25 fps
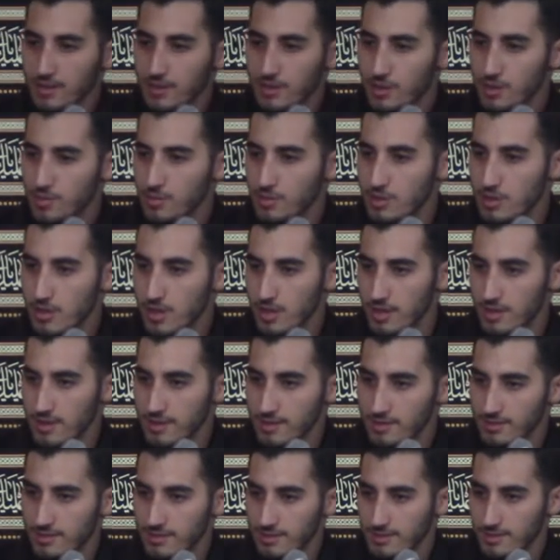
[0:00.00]
shouldn't
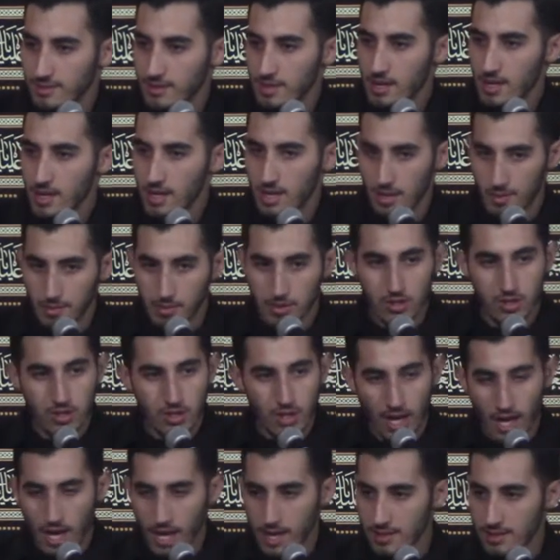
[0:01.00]
Let me just
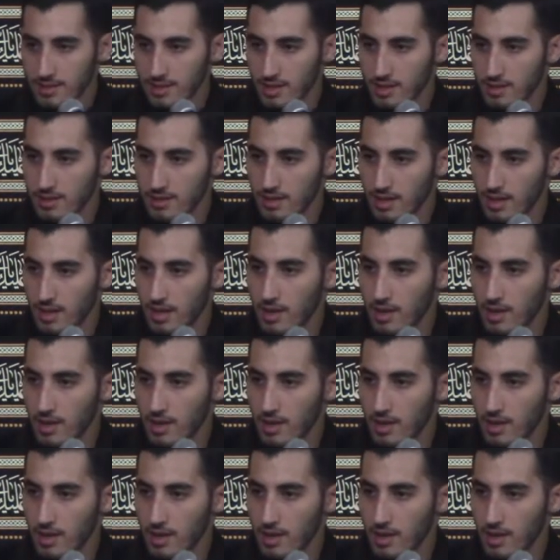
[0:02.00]
go ask said Zahra